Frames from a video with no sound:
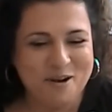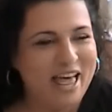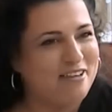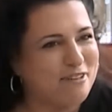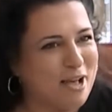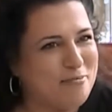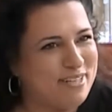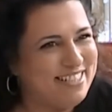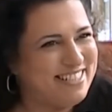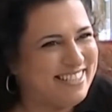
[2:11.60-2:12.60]
life
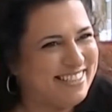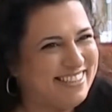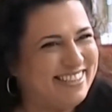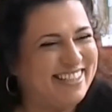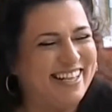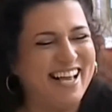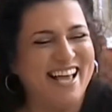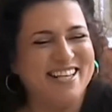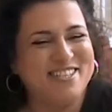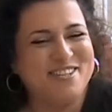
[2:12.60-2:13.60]
happens.
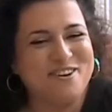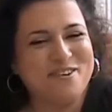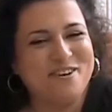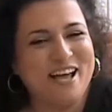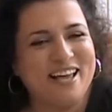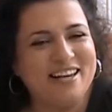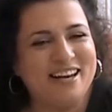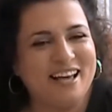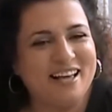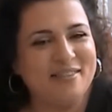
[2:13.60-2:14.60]
So
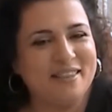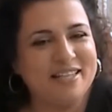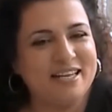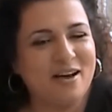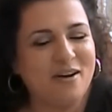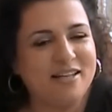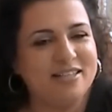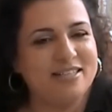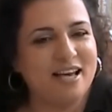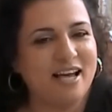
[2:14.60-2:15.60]
that's how I
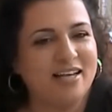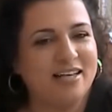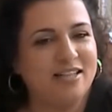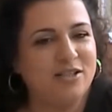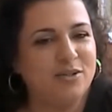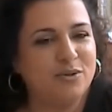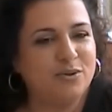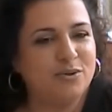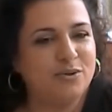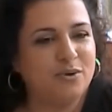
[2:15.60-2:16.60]
decided
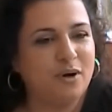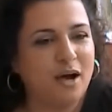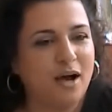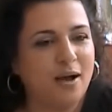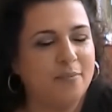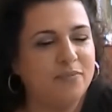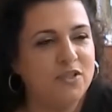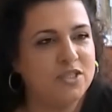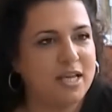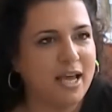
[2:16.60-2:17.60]

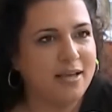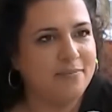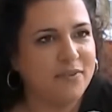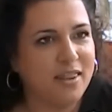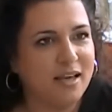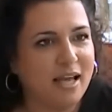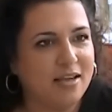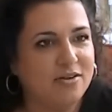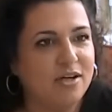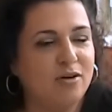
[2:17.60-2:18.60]
to stay in the
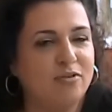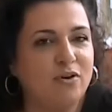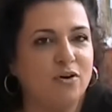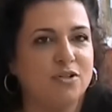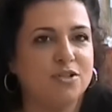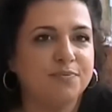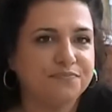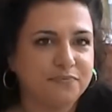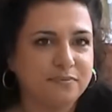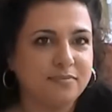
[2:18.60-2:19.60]
country. And of course,
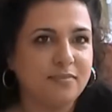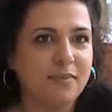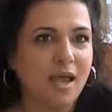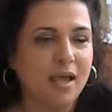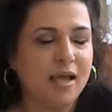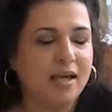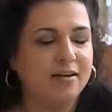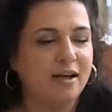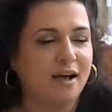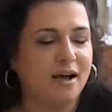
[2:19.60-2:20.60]
I got